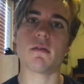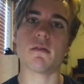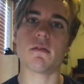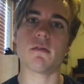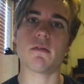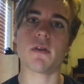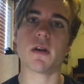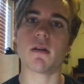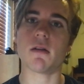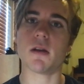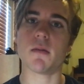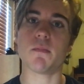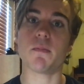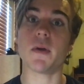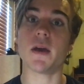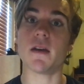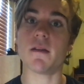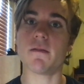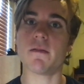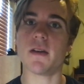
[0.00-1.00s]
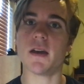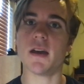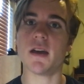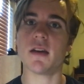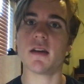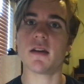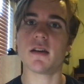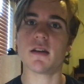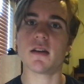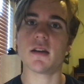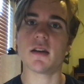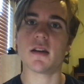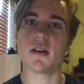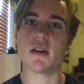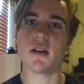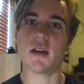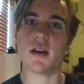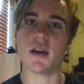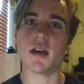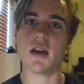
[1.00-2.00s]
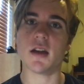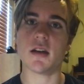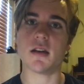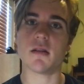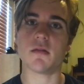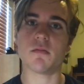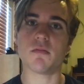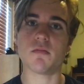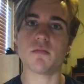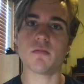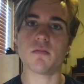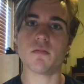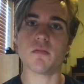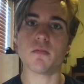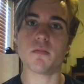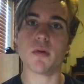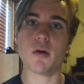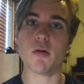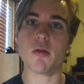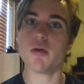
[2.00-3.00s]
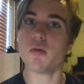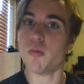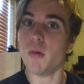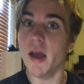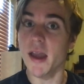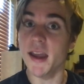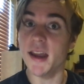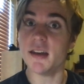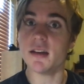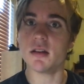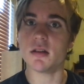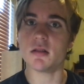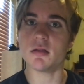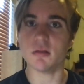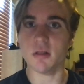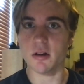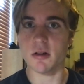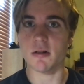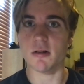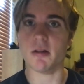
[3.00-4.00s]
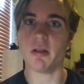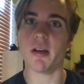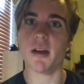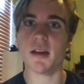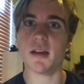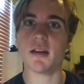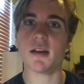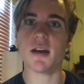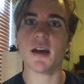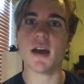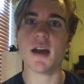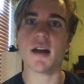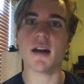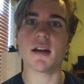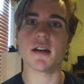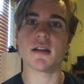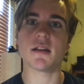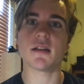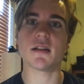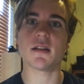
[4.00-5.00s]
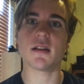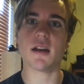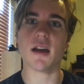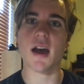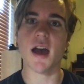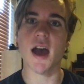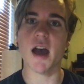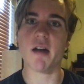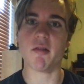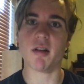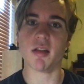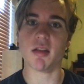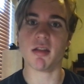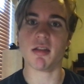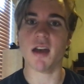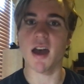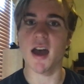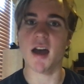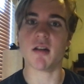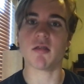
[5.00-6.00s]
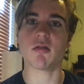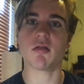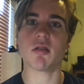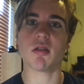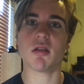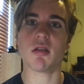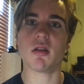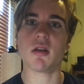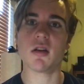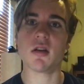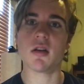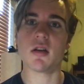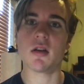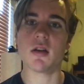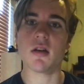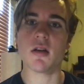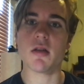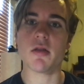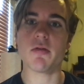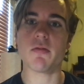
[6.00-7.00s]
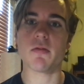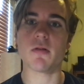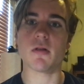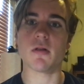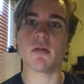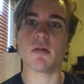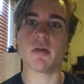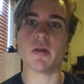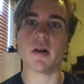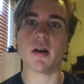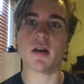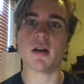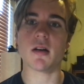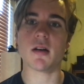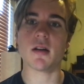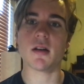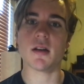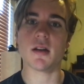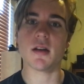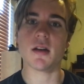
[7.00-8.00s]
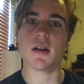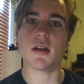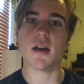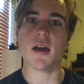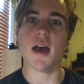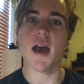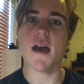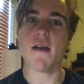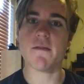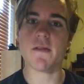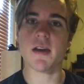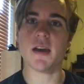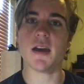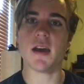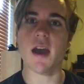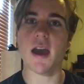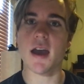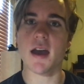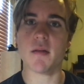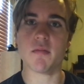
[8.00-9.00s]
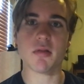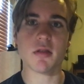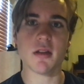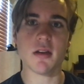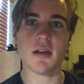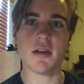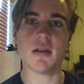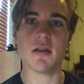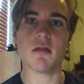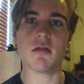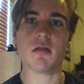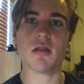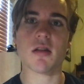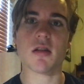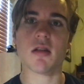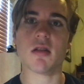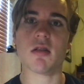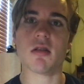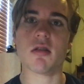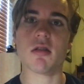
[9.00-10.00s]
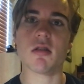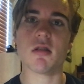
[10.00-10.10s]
very beefy in both weight, literally, and how it sounds through the heavy amps he uses.